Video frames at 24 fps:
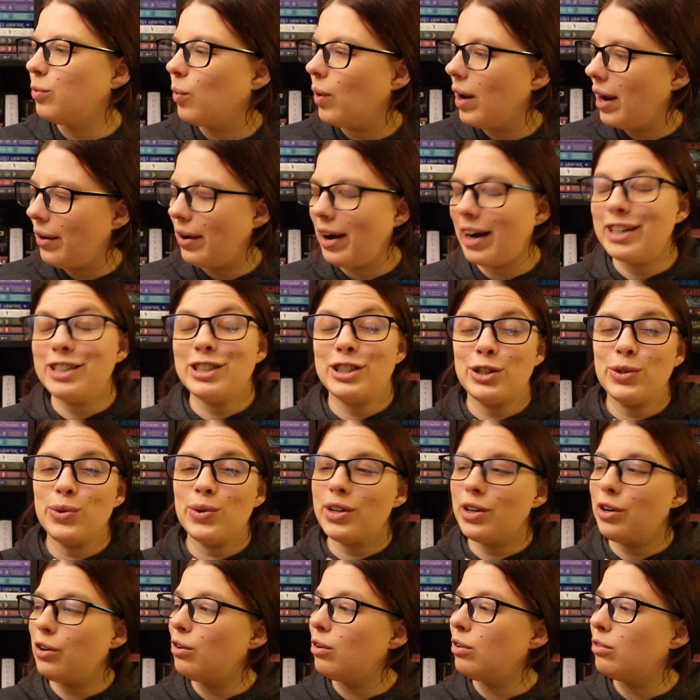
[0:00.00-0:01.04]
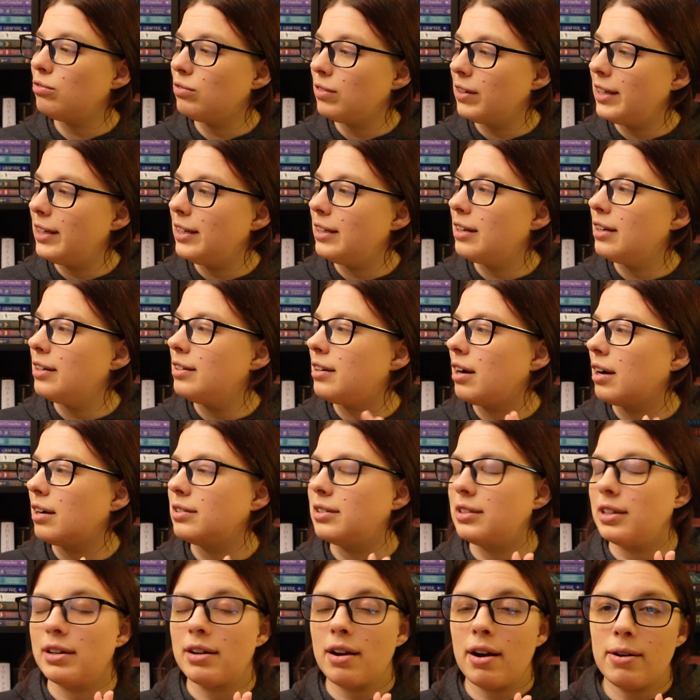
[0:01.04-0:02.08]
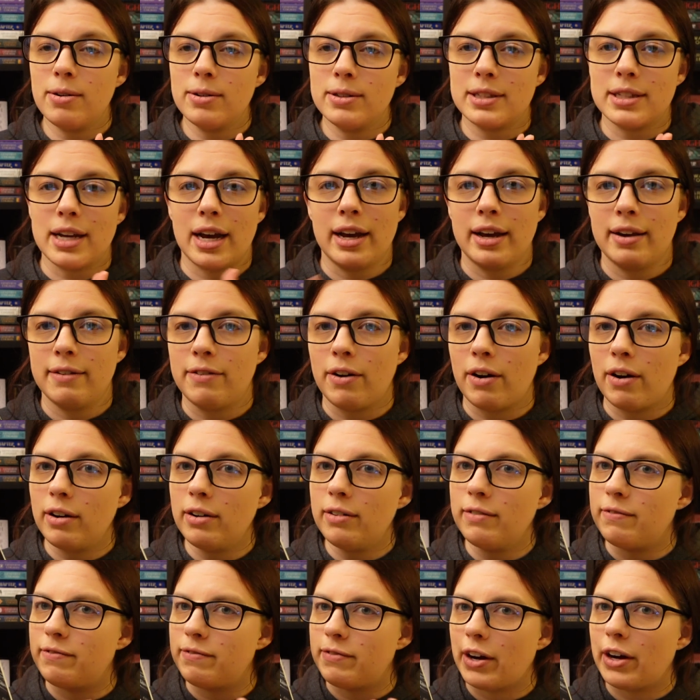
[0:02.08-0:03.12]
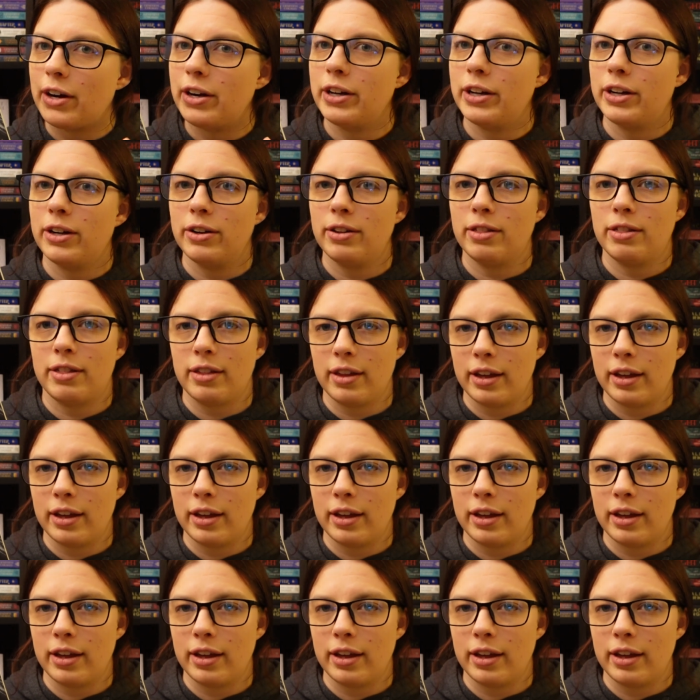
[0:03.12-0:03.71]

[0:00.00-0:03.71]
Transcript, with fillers: wow, I do want to read Darcy Coates. I have heard very good